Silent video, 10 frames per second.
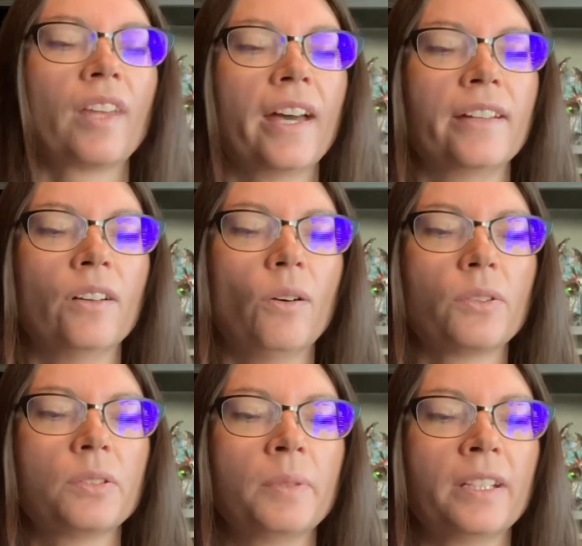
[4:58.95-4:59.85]
And
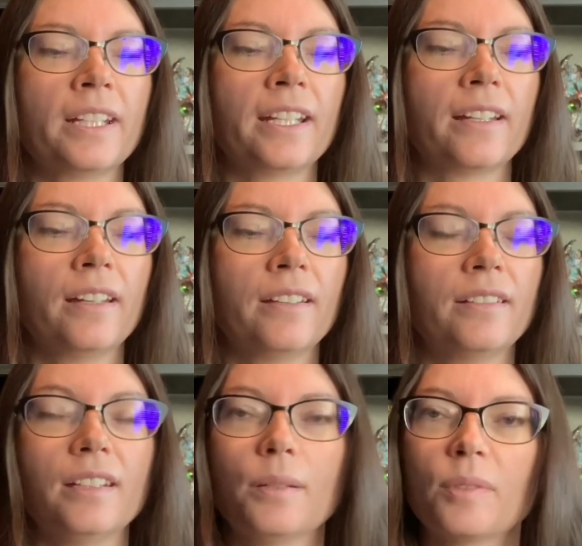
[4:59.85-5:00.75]
ultimately,
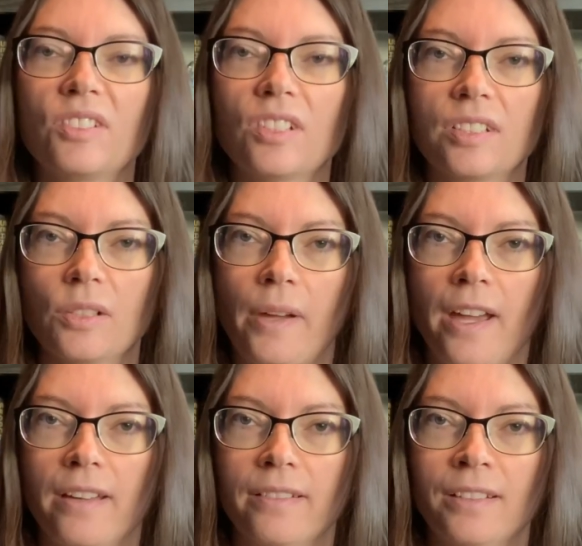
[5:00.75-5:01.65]
it was just
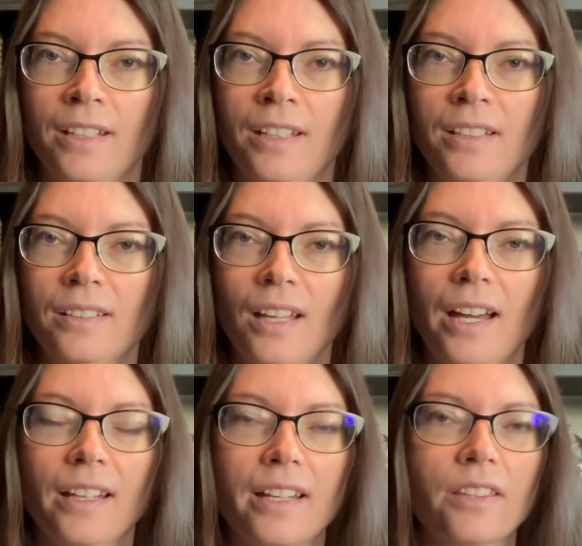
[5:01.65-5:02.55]
okay.
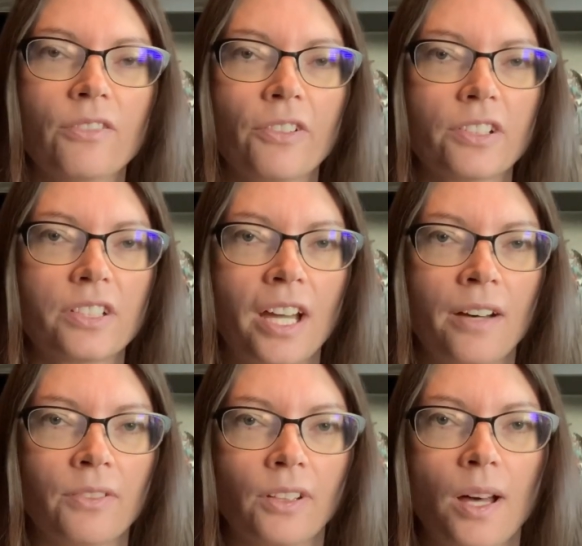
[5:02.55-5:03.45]
I liked the first
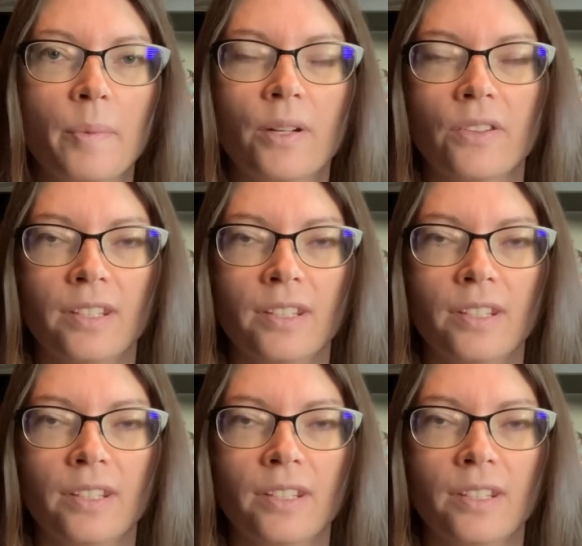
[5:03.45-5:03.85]
half a lot better